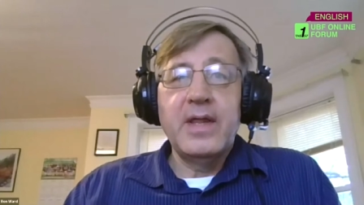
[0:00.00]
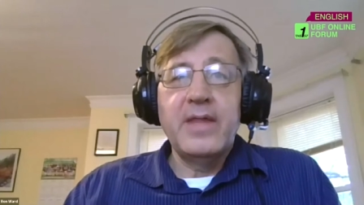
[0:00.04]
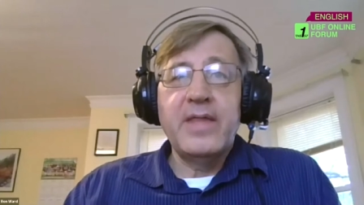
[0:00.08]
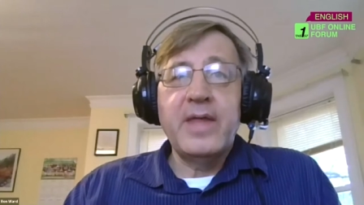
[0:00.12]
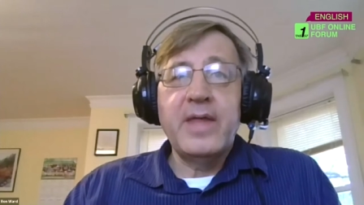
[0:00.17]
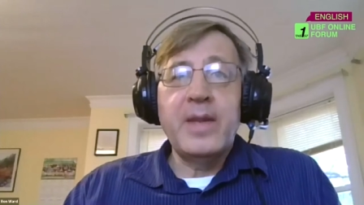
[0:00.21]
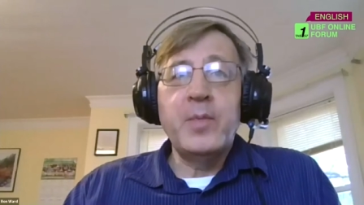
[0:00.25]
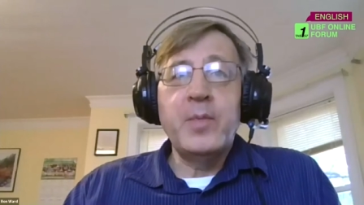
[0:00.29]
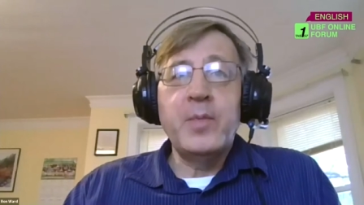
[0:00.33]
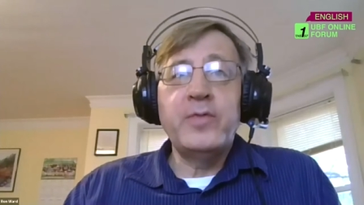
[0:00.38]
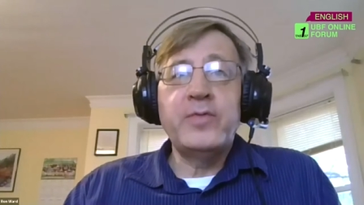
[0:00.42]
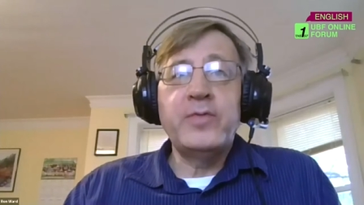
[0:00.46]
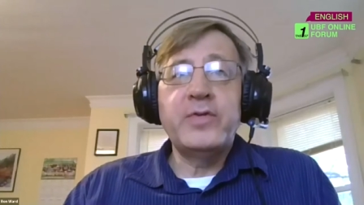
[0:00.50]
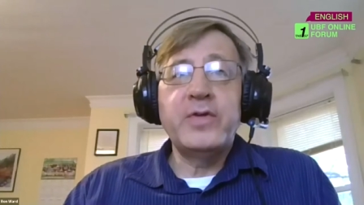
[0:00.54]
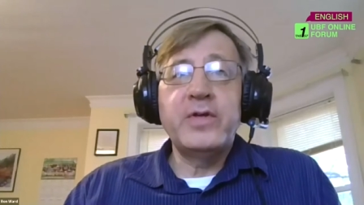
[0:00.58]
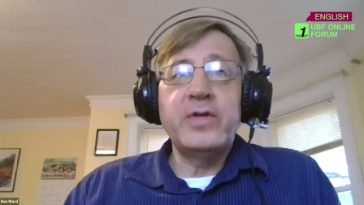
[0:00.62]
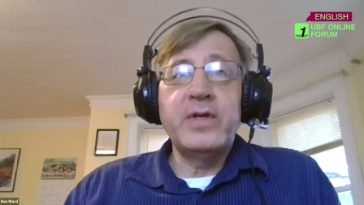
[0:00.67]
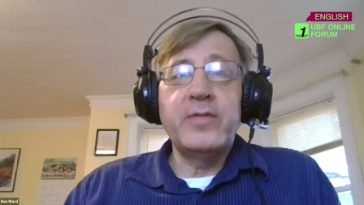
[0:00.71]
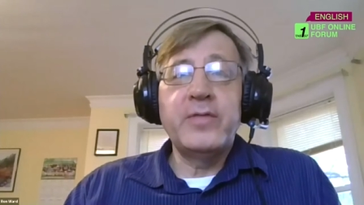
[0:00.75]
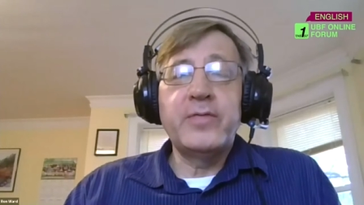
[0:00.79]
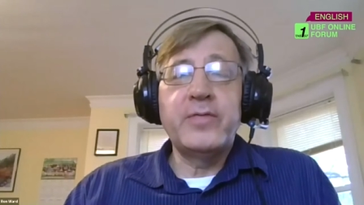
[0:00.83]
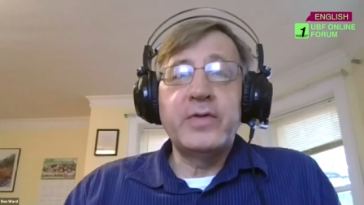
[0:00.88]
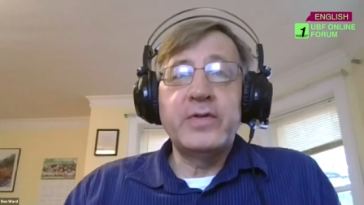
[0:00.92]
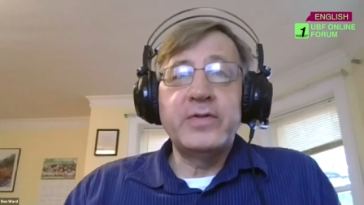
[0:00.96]
They moved to
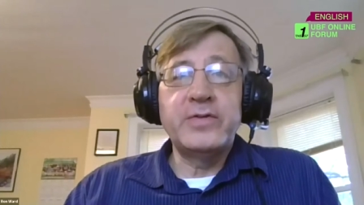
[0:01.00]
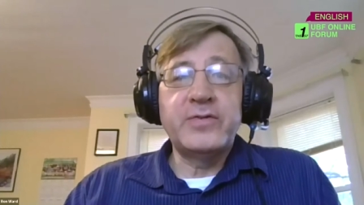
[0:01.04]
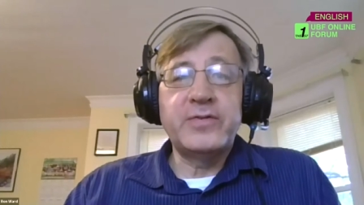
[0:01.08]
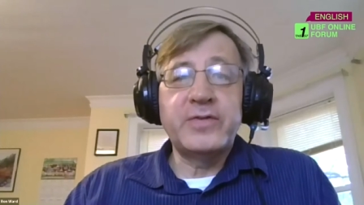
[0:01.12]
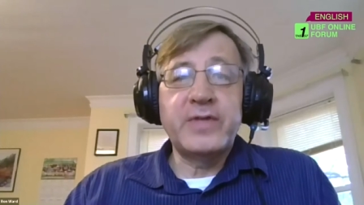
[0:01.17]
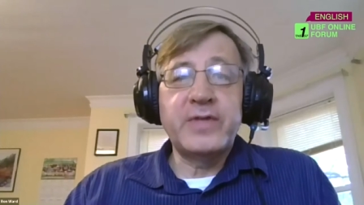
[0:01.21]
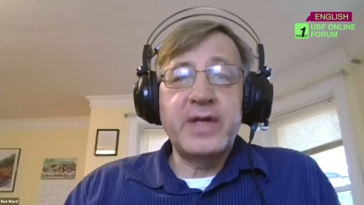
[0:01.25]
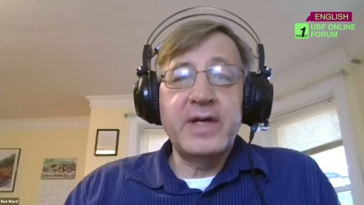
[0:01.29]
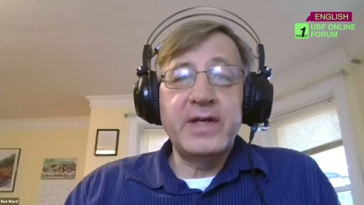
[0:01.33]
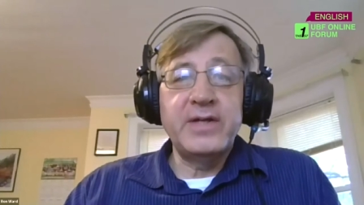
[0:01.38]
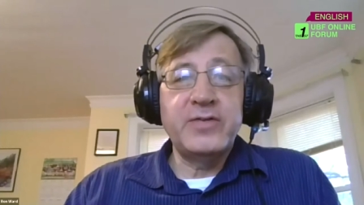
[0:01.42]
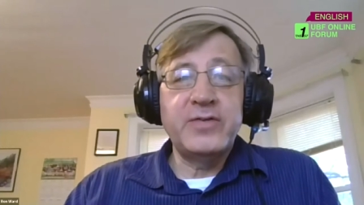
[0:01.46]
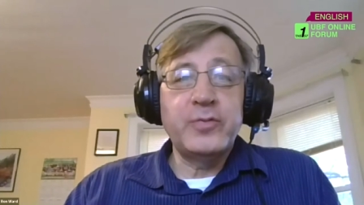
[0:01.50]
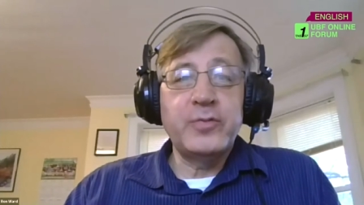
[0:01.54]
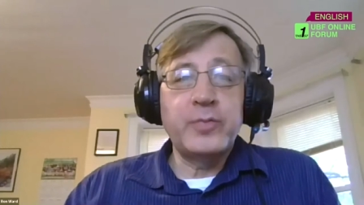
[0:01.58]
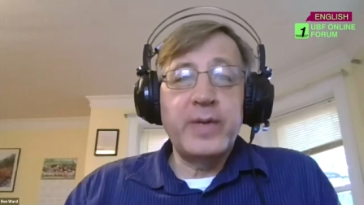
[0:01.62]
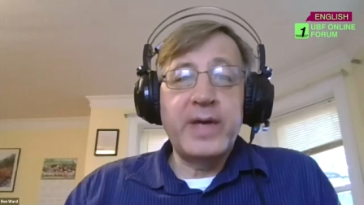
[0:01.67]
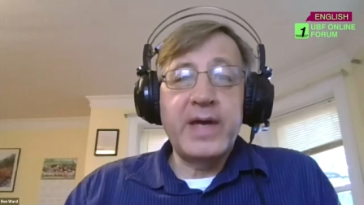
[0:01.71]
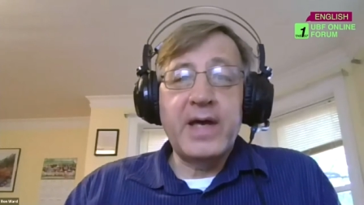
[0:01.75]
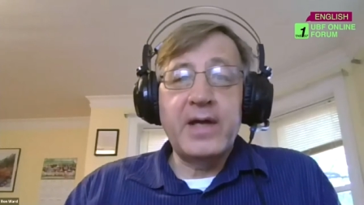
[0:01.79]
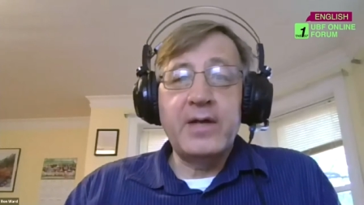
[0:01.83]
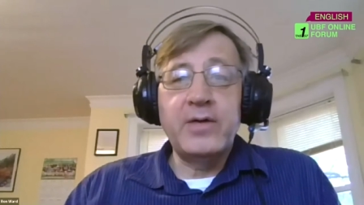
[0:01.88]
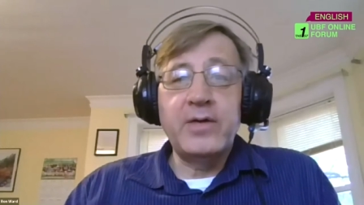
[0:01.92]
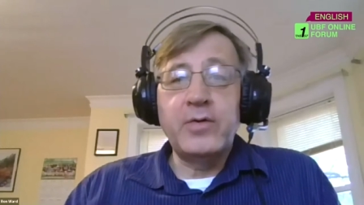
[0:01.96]
different states.
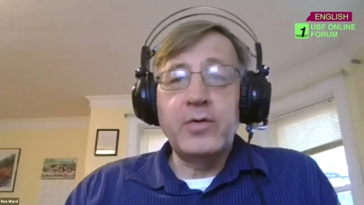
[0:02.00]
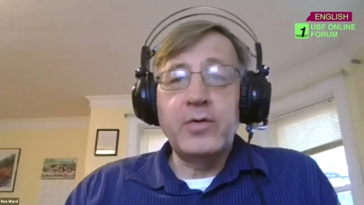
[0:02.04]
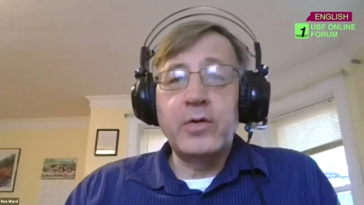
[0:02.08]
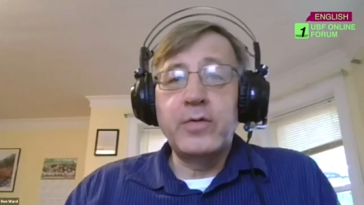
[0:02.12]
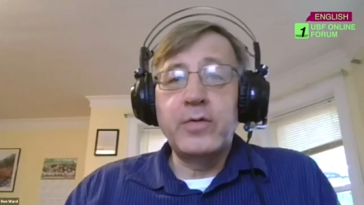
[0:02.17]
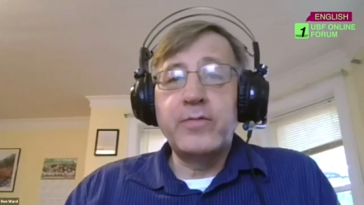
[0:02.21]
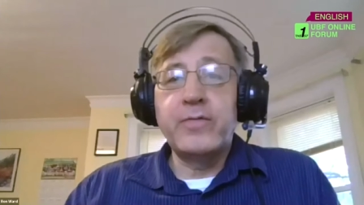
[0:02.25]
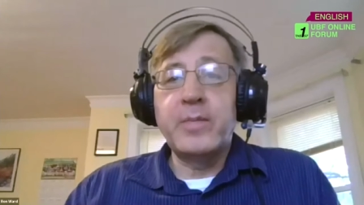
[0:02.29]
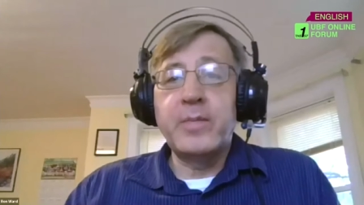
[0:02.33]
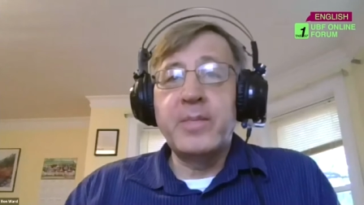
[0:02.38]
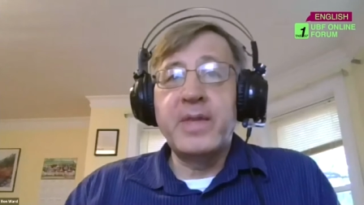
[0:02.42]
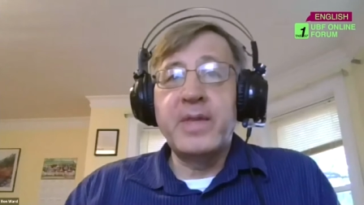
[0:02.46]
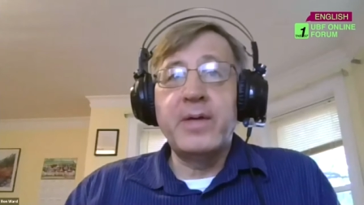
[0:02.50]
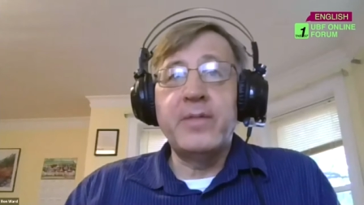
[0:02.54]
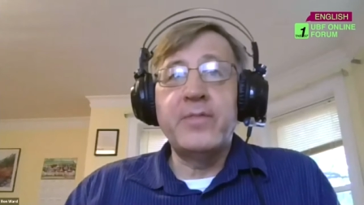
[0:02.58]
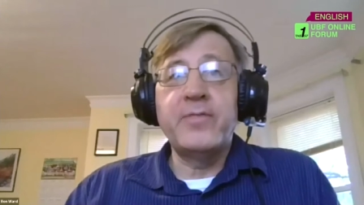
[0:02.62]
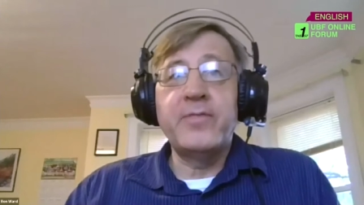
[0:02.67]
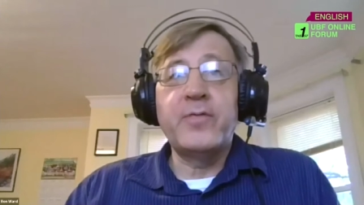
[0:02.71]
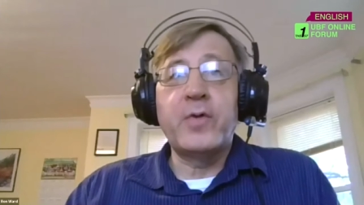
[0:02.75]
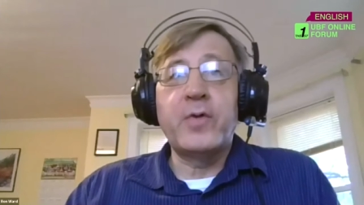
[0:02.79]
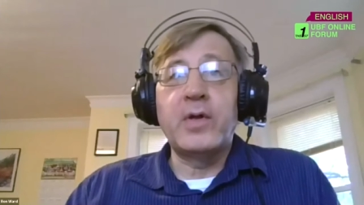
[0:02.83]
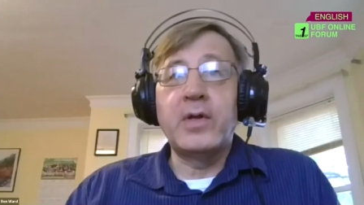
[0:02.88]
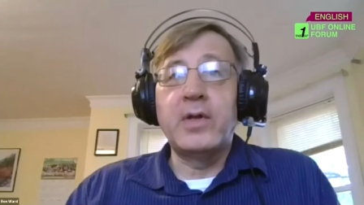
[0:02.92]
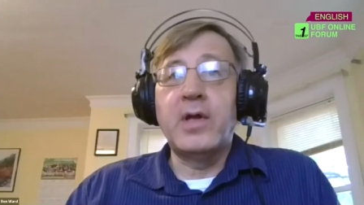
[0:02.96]
We hadn't heard from them
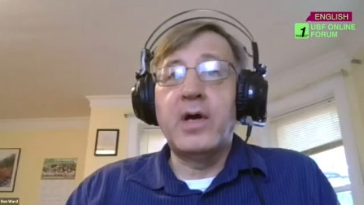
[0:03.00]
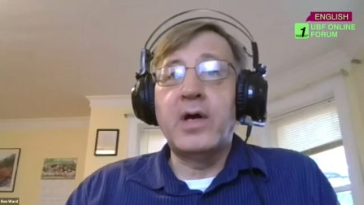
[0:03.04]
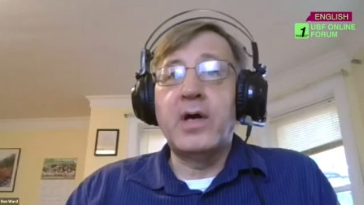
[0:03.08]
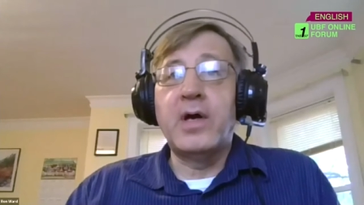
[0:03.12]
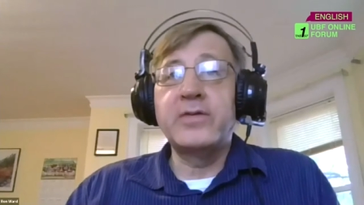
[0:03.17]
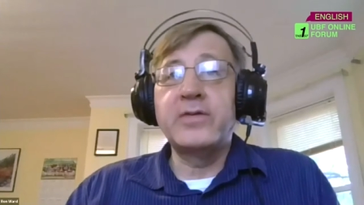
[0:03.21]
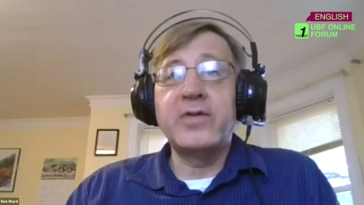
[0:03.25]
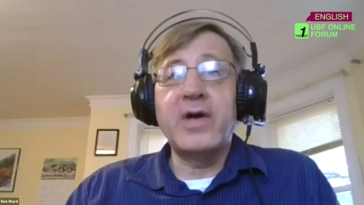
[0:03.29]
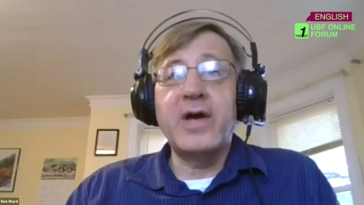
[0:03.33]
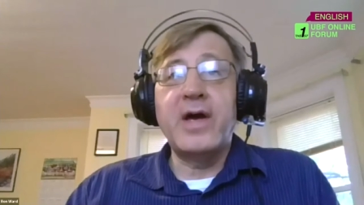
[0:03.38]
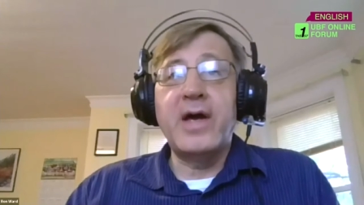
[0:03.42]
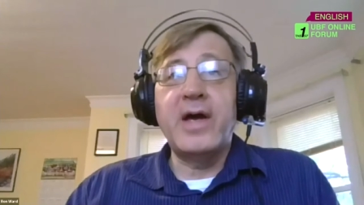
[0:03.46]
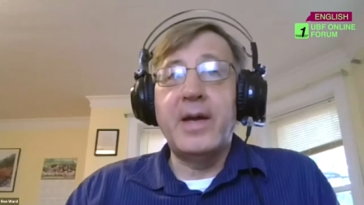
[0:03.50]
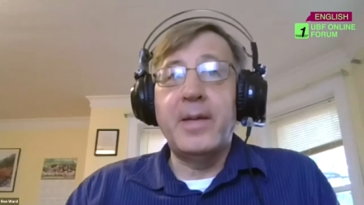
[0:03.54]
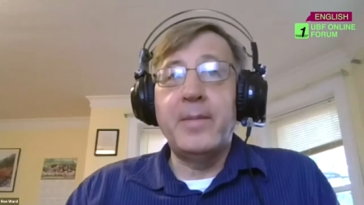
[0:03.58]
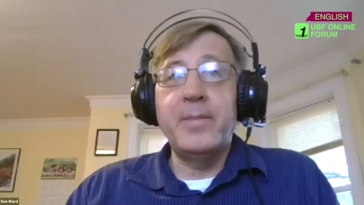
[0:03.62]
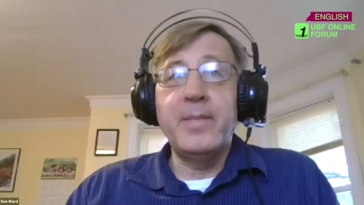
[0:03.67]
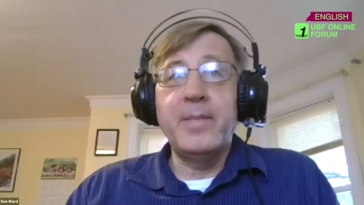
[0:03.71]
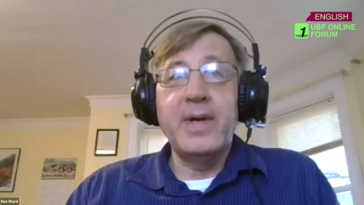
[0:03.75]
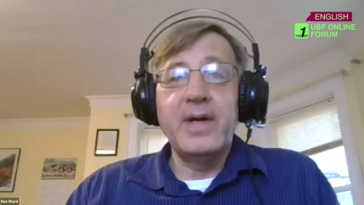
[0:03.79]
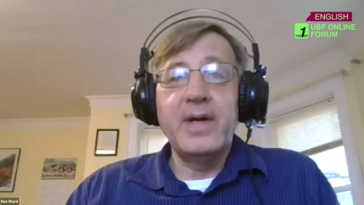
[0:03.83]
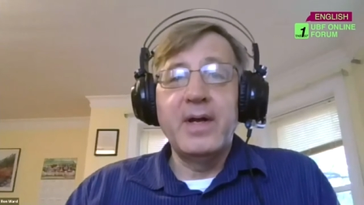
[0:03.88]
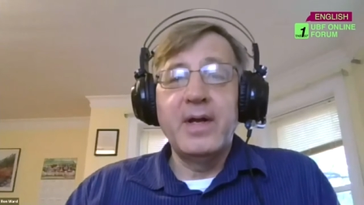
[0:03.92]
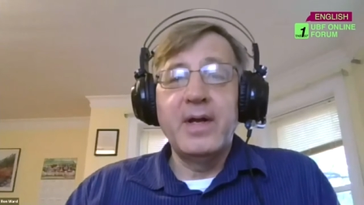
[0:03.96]
for a long time,